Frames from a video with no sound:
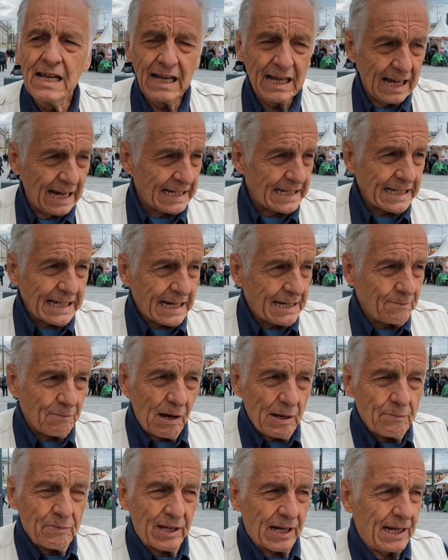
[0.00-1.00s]
And
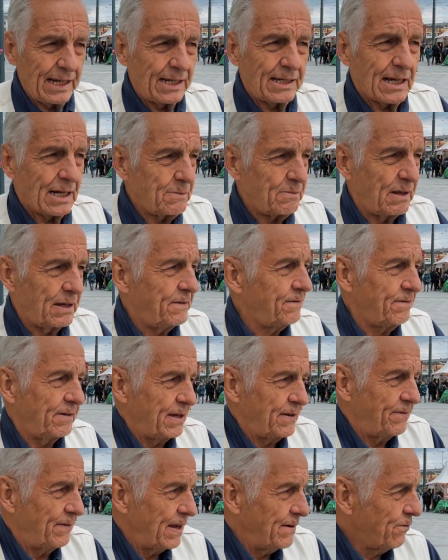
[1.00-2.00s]
I'm telling,
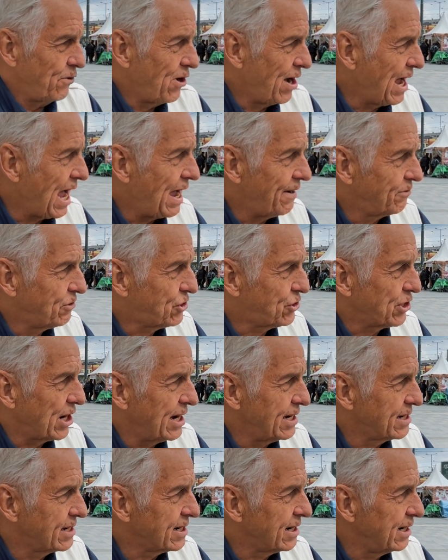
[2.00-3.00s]
if ever I have a
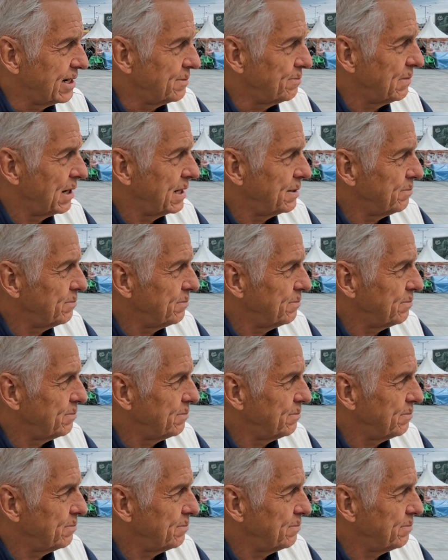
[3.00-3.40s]
chance, I'm